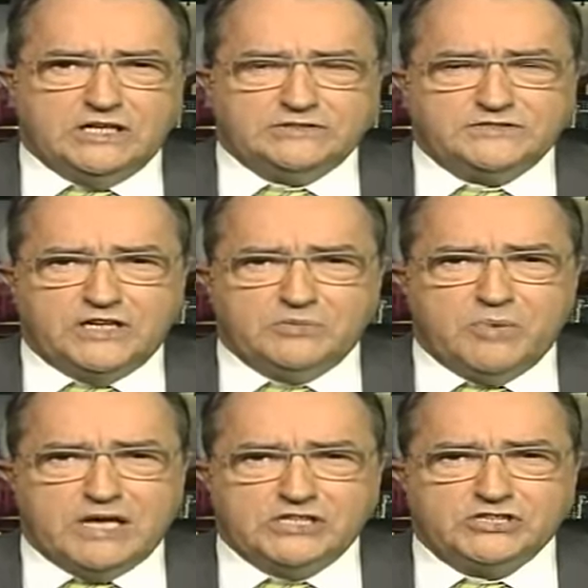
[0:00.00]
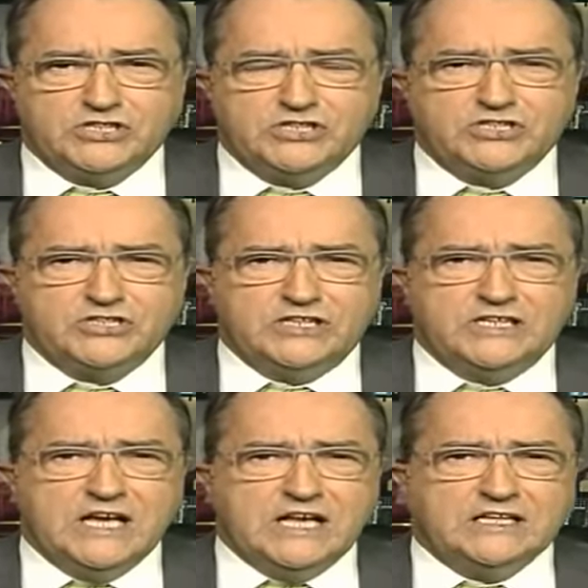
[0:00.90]
uh, fund managers. The
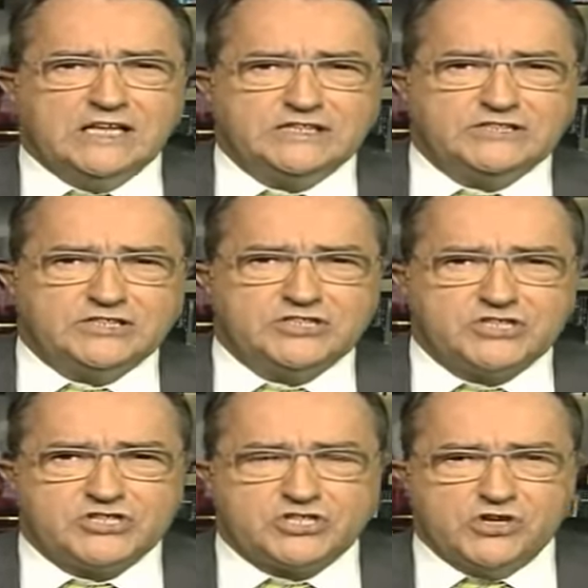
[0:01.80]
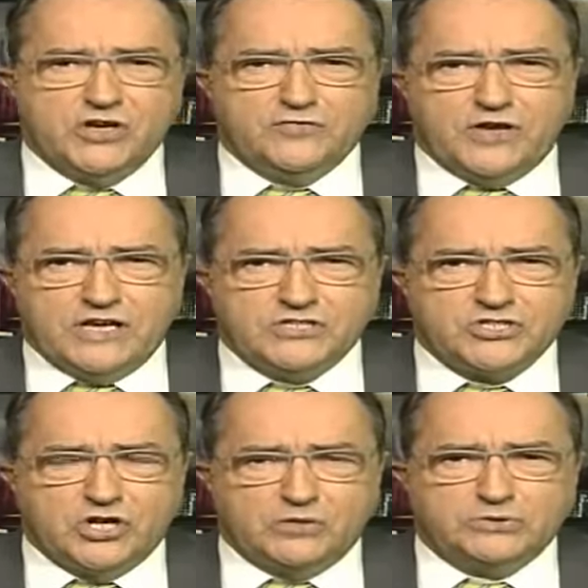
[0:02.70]
latest survey
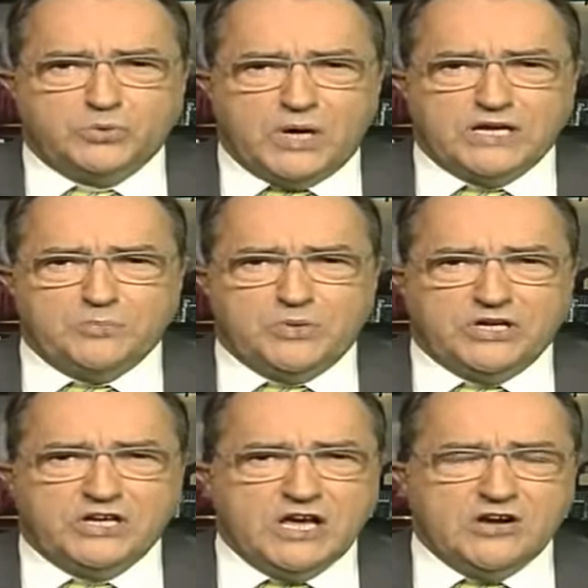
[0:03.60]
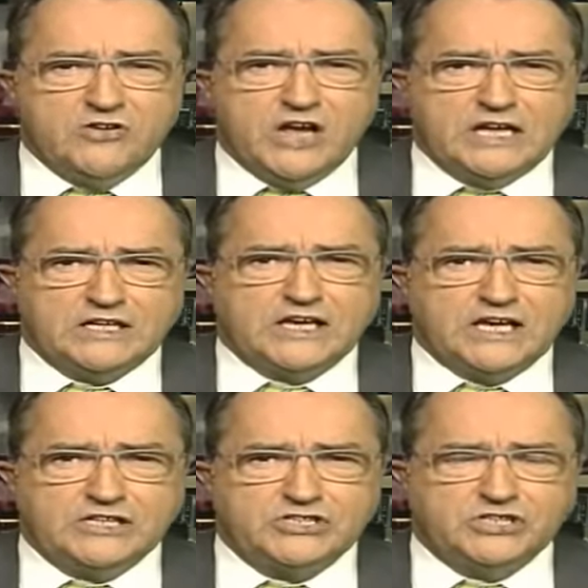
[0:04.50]
showed quite a big
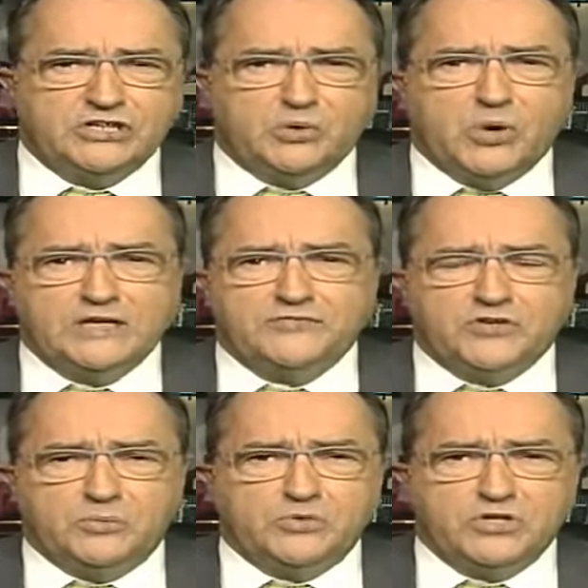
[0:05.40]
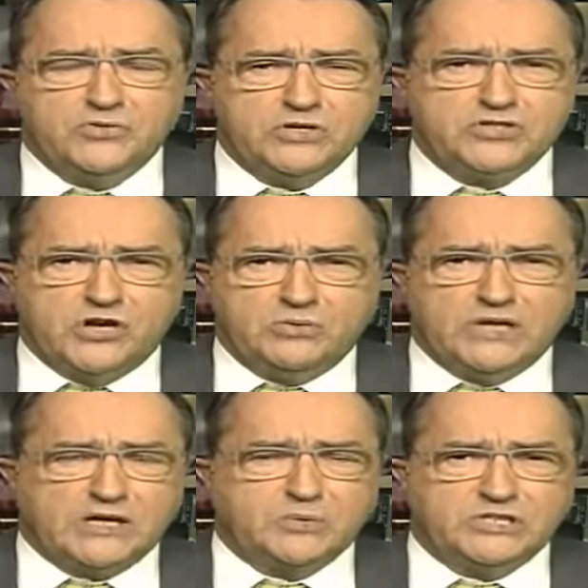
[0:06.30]
reallocation away from Eurozone
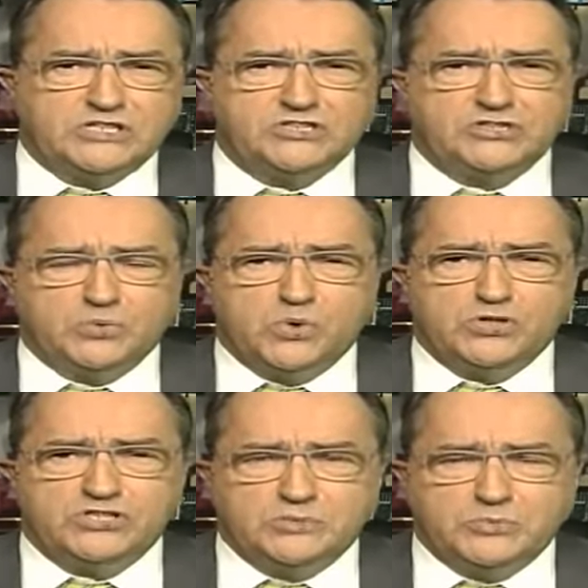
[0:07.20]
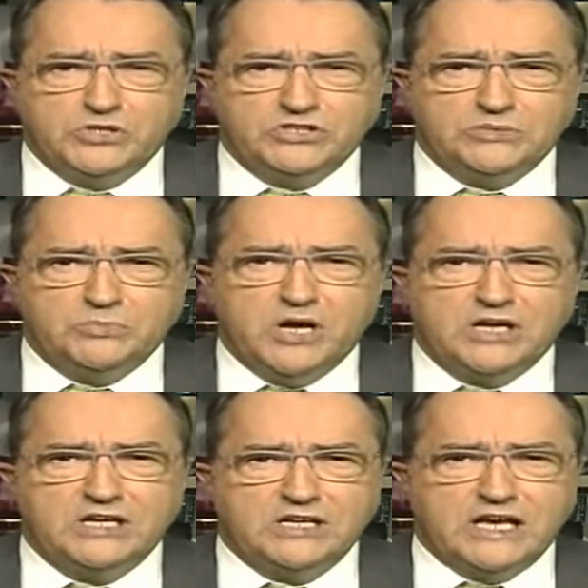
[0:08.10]
equities towards the emerging
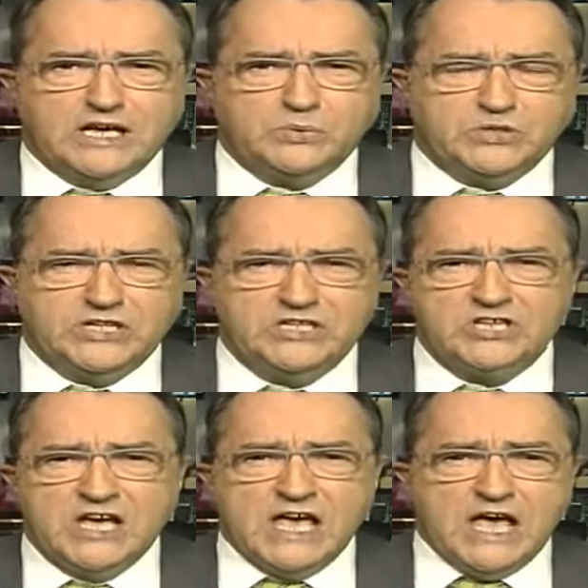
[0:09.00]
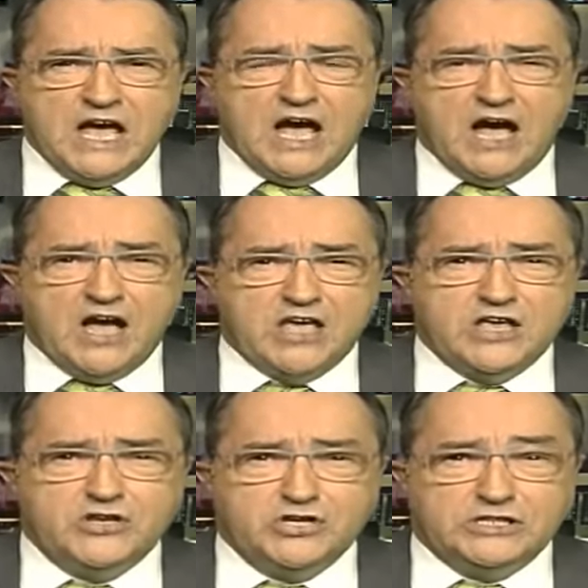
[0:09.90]
market equities. Uh,
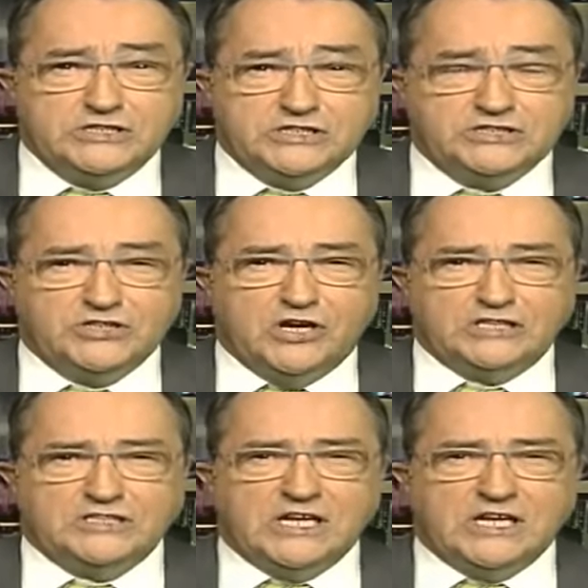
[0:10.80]
India does not